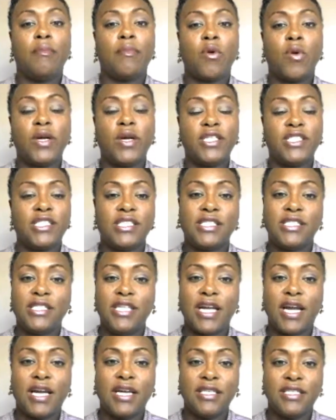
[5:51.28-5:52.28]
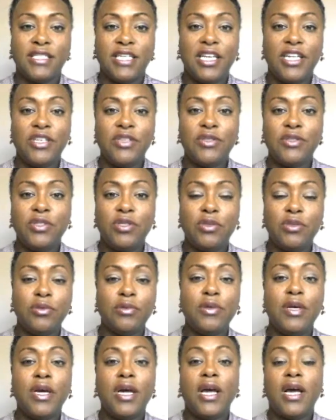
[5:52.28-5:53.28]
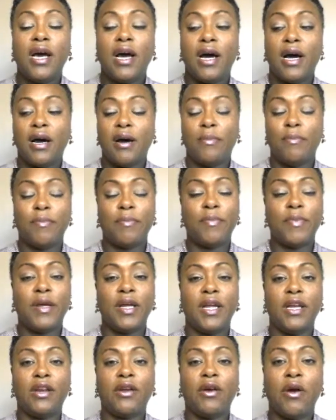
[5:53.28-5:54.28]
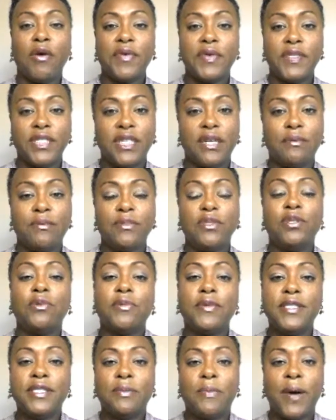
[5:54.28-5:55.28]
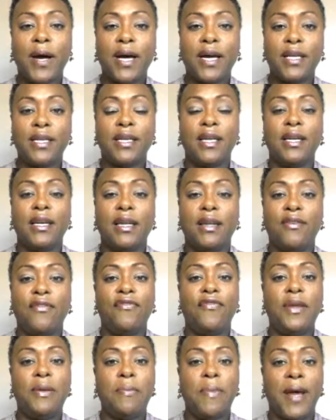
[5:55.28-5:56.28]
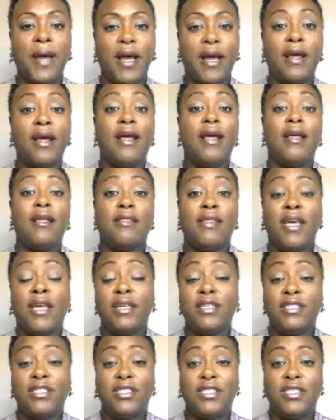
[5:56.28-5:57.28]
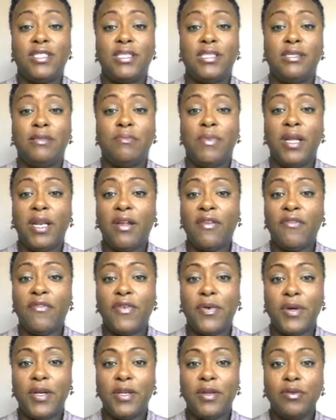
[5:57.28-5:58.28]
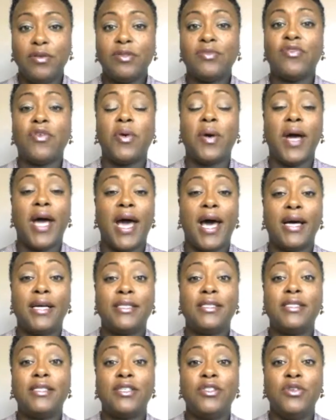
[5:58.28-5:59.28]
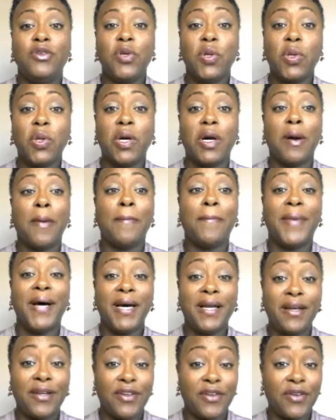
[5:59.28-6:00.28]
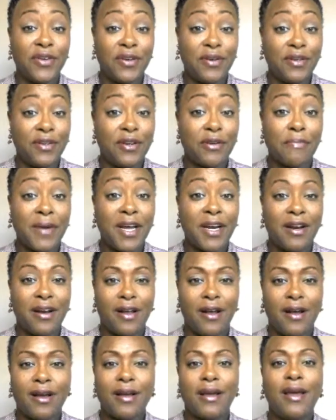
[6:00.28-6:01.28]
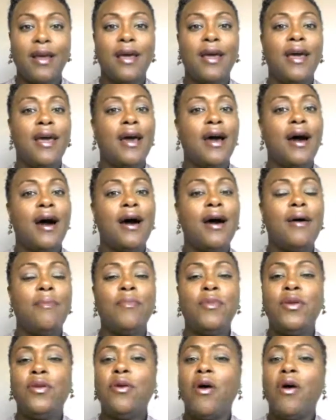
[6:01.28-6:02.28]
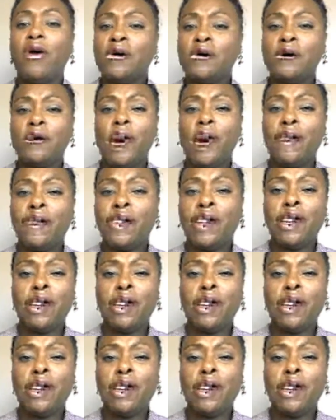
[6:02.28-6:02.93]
questions that continue to encourage them to respond and give feedback that is just as meaningful and useful as your monologue. You'll also have to